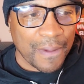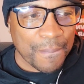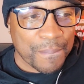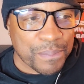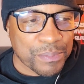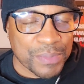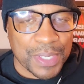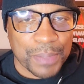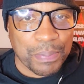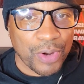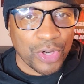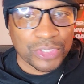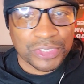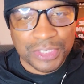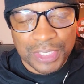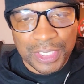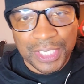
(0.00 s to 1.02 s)
Me
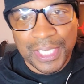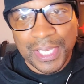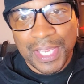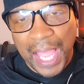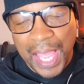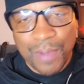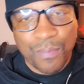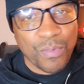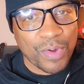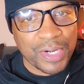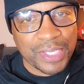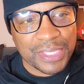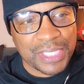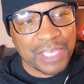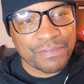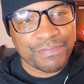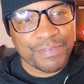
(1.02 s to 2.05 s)
personally, I
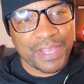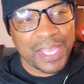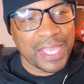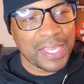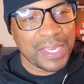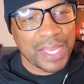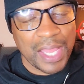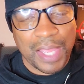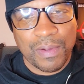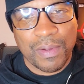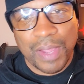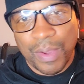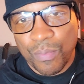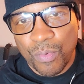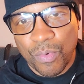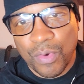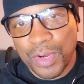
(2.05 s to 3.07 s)
wanted that fight.
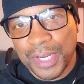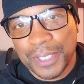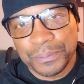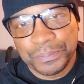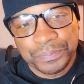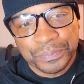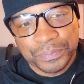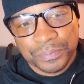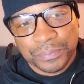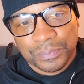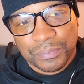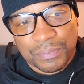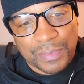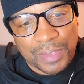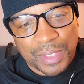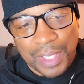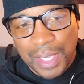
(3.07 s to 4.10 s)
I wanted
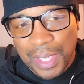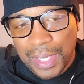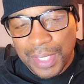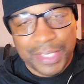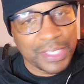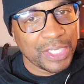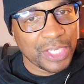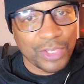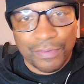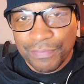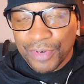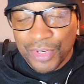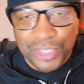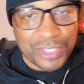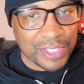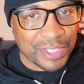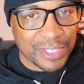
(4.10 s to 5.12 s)
Canelo
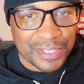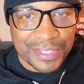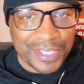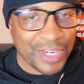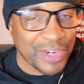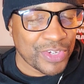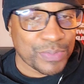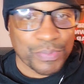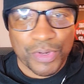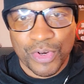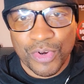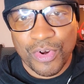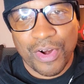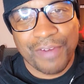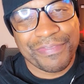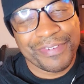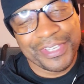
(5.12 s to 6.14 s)
versus Terrence Bud
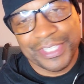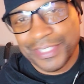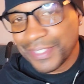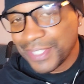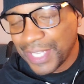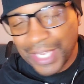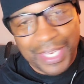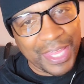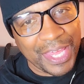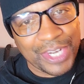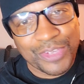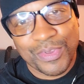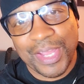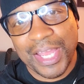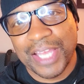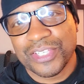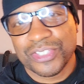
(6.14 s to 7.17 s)
Crawford. A lot of
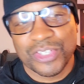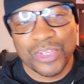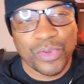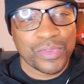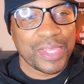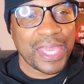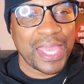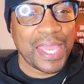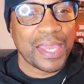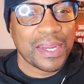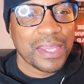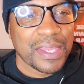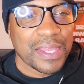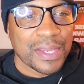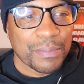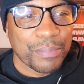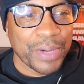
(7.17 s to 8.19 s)
you guys know that.
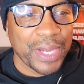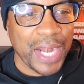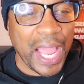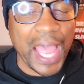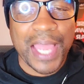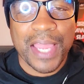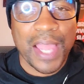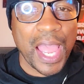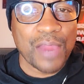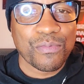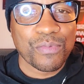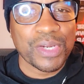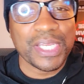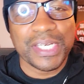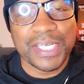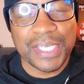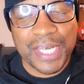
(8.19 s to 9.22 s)
But I
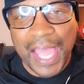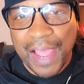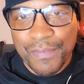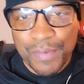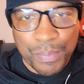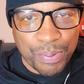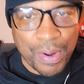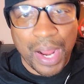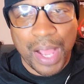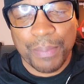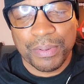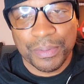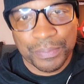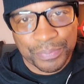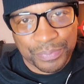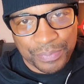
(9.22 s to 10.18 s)
really didn't have a problem